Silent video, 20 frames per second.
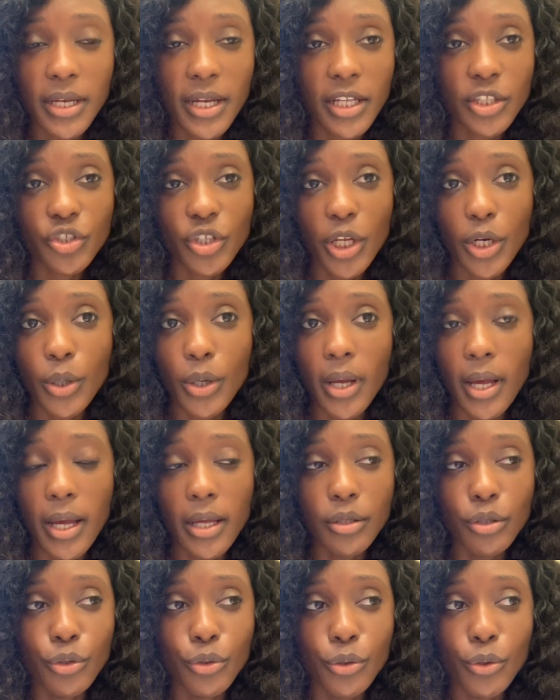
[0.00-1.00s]
not trying to,
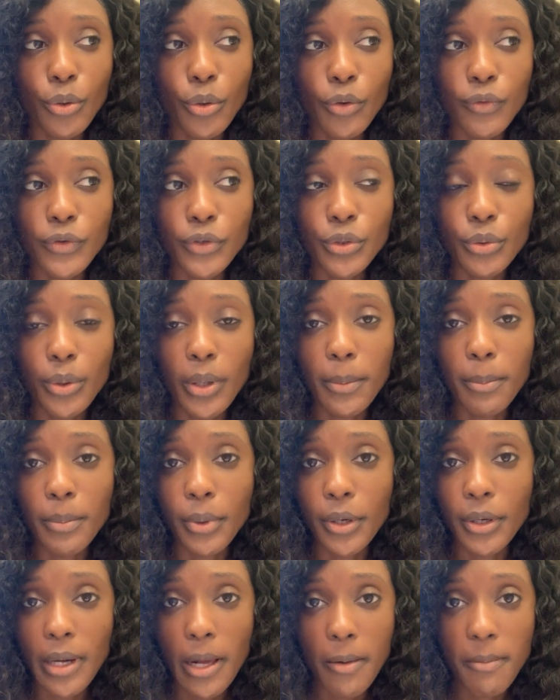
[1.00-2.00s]
you know, overdo and
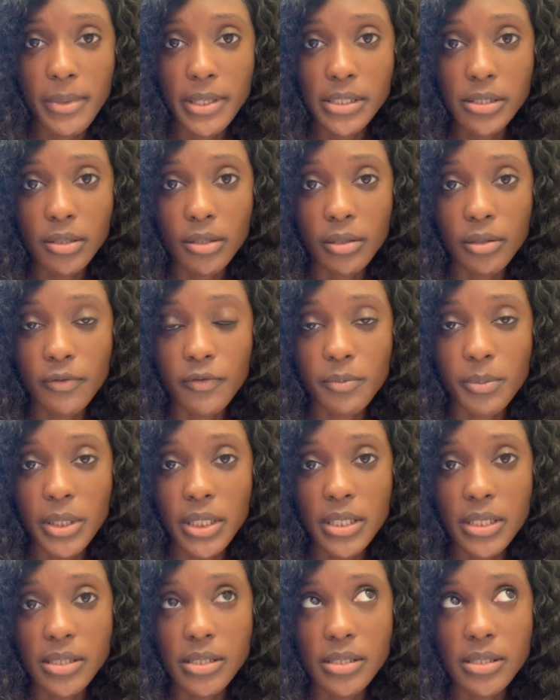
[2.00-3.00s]
burn out myself,
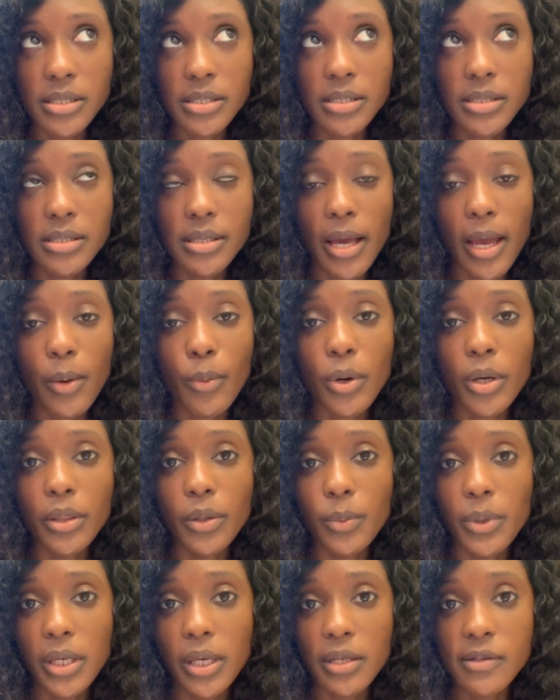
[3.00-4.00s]
because I want the
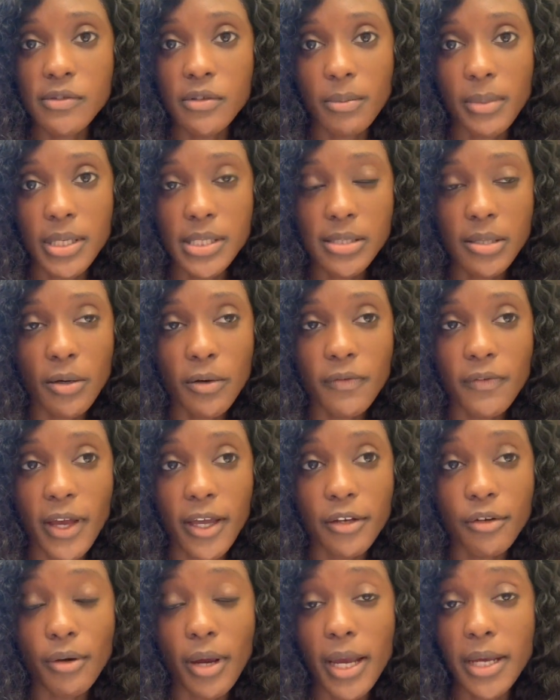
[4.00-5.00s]
weekends for myself. I
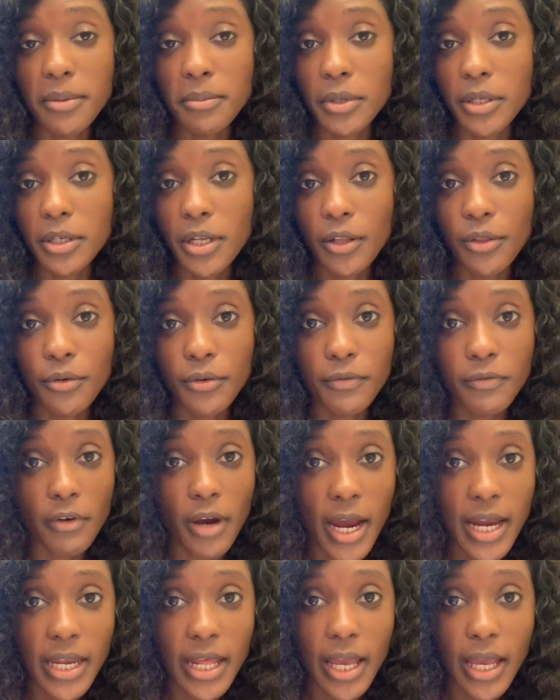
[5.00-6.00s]
grind Monday through
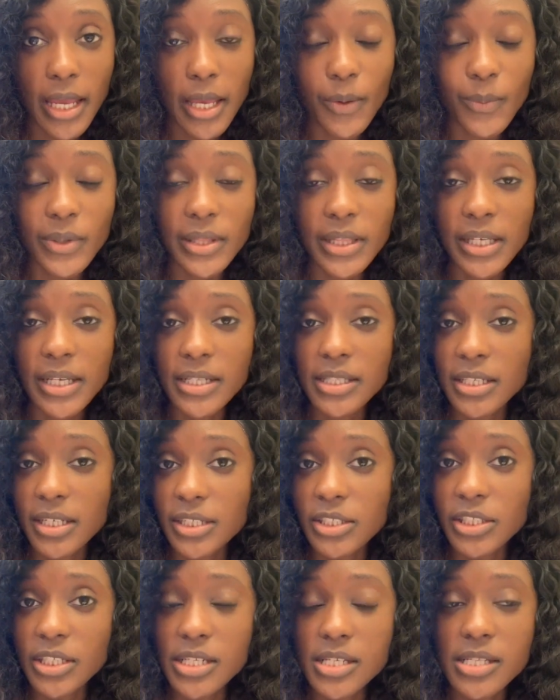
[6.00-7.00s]
Friday with the
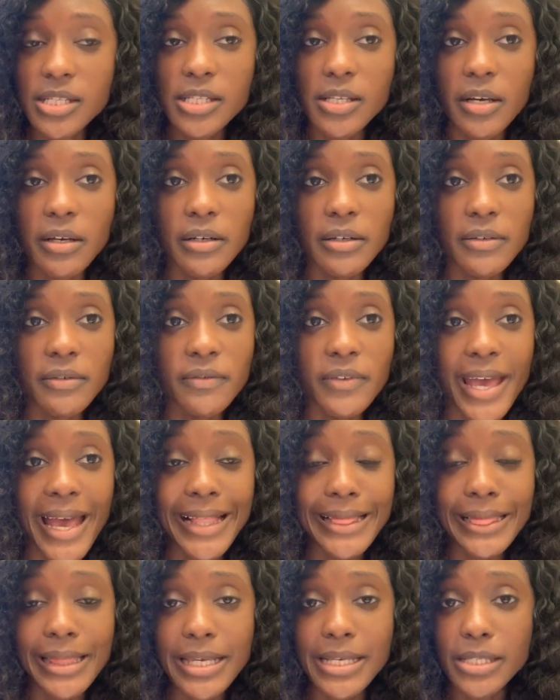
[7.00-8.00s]
intentions of
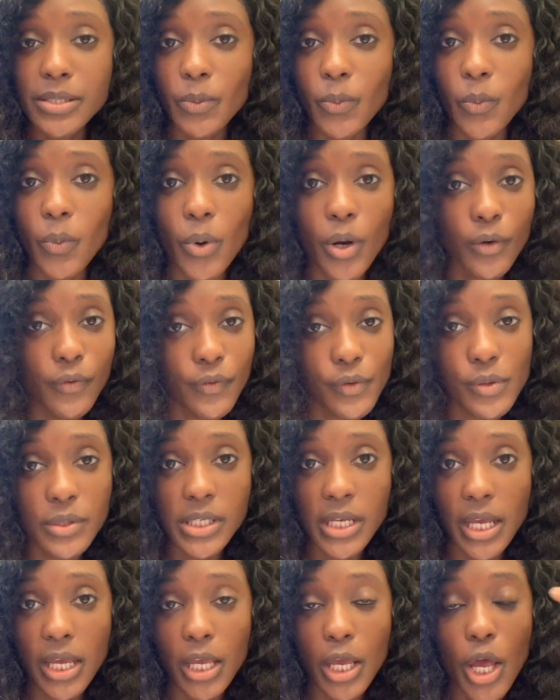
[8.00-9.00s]
at least one full
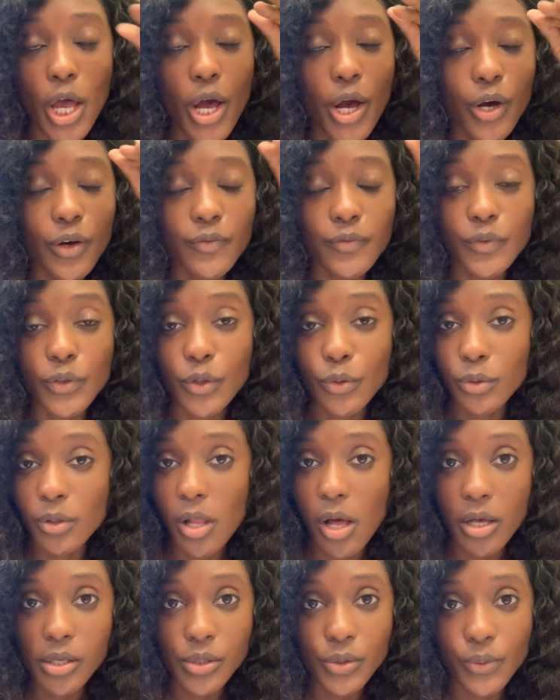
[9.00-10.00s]
day of no
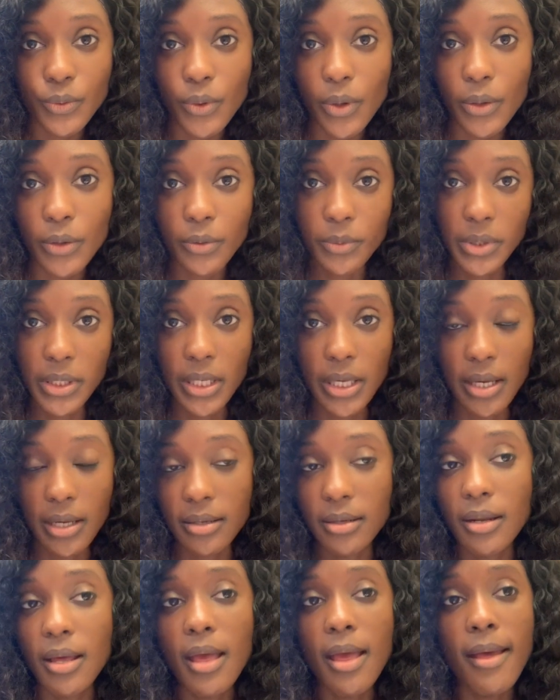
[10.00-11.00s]
law school on the
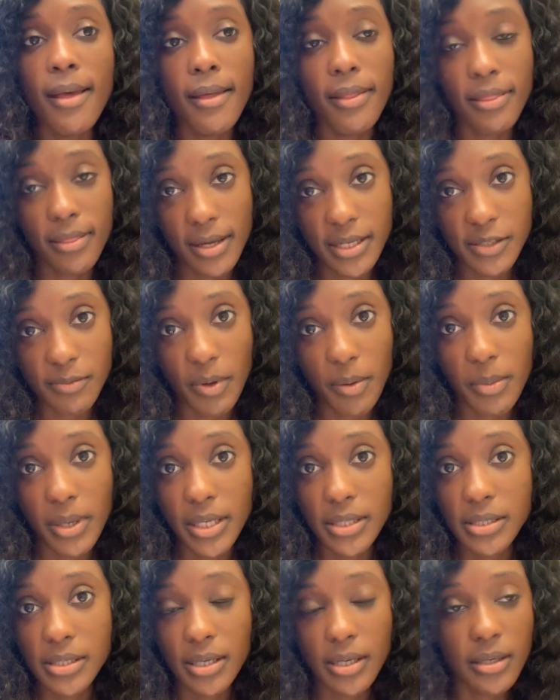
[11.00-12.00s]
weekend. And that's my
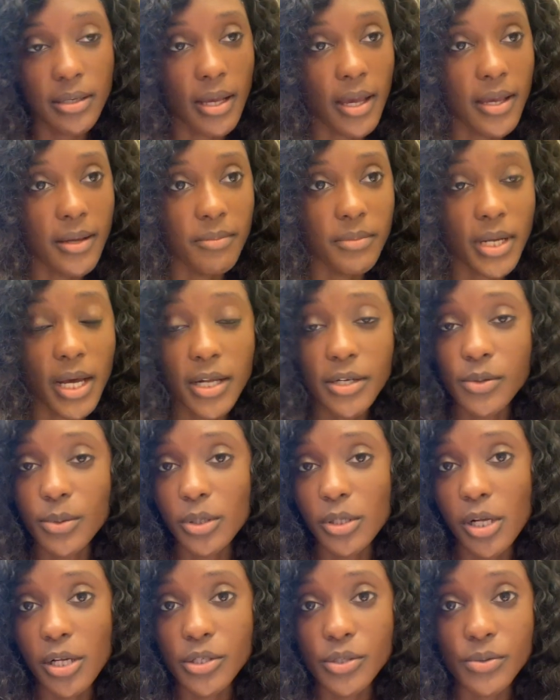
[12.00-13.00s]
mindset. I am not doing
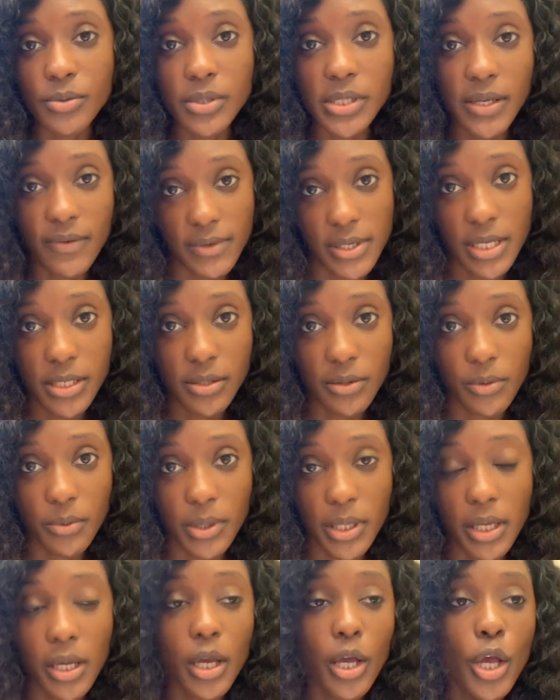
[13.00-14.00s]
law school 7 days of the
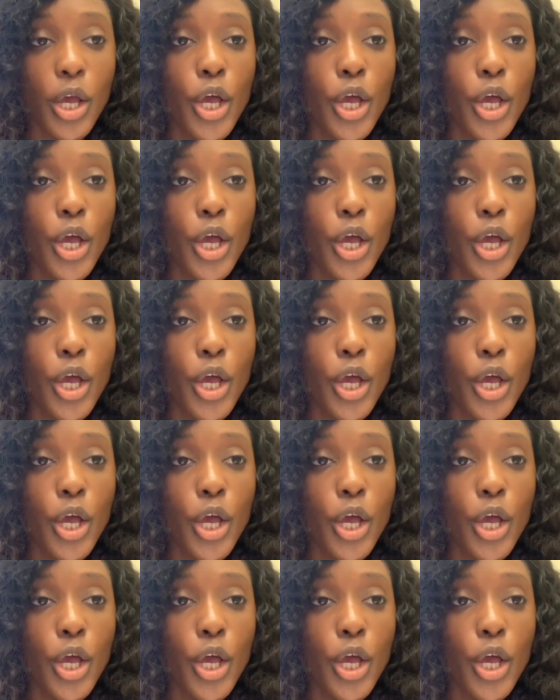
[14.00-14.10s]
week.